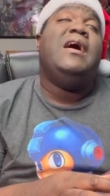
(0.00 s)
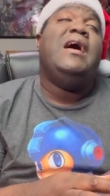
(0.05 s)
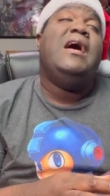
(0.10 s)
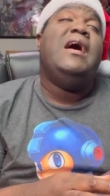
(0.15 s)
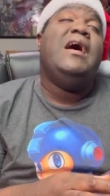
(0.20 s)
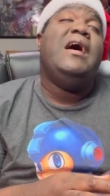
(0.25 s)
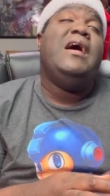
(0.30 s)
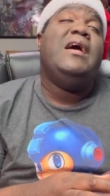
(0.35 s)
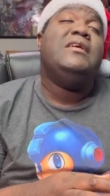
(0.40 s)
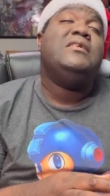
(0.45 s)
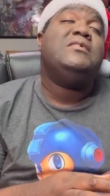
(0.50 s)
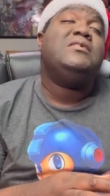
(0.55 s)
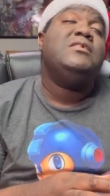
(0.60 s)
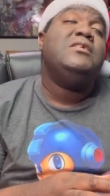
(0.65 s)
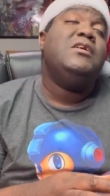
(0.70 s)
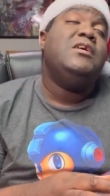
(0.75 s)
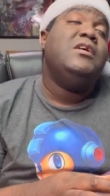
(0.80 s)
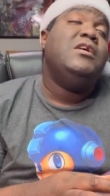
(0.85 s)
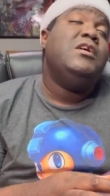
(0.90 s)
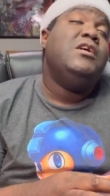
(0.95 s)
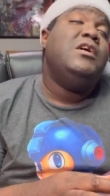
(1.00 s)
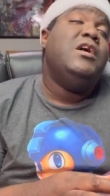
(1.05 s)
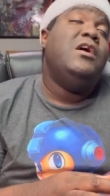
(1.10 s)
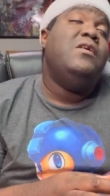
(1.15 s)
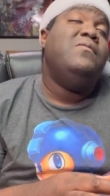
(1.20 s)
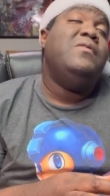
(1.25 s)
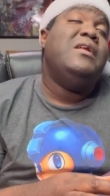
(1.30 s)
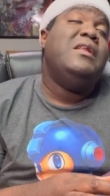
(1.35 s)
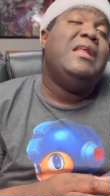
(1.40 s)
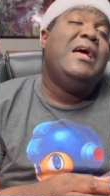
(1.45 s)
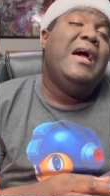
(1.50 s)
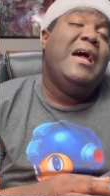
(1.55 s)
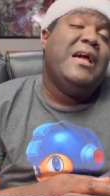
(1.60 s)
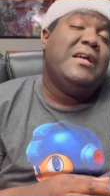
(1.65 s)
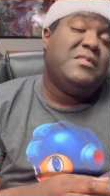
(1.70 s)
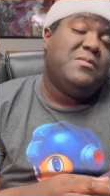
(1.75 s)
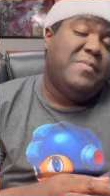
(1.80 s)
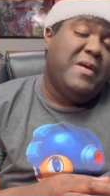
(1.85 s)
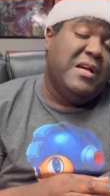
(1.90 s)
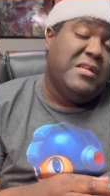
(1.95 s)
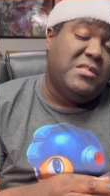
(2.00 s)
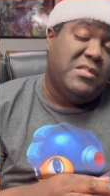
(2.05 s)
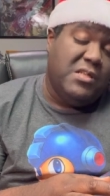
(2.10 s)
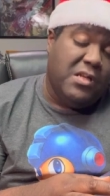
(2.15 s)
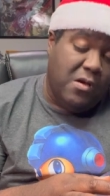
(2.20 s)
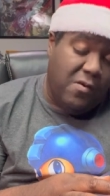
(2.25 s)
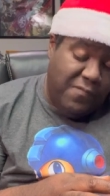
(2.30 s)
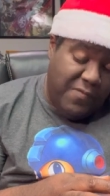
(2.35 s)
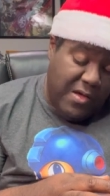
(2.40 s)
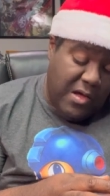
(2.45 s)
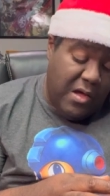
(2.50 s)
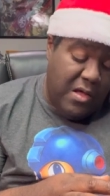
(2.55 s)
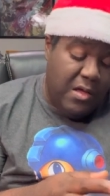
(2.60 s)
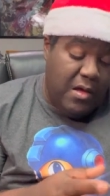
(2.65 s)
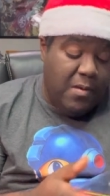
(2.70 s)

eyes and relax myself, y'all.